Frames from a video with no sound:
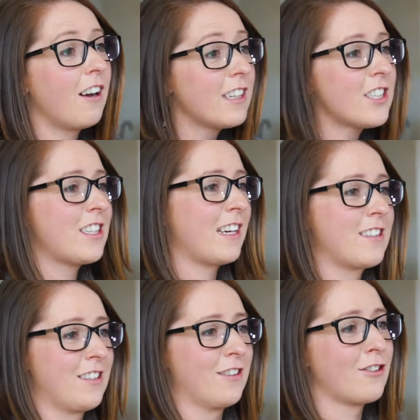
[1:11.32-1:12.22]
I reached out
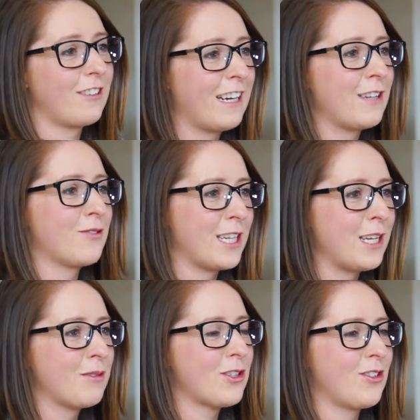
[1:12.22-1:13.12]
to the creative
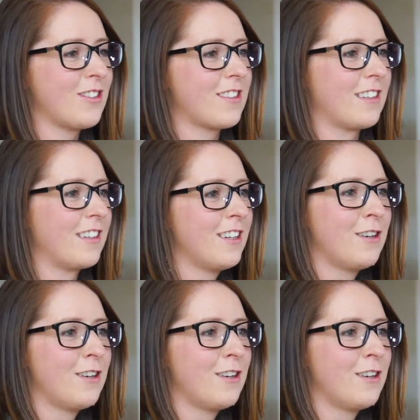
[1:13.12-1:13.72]
team at Shootsta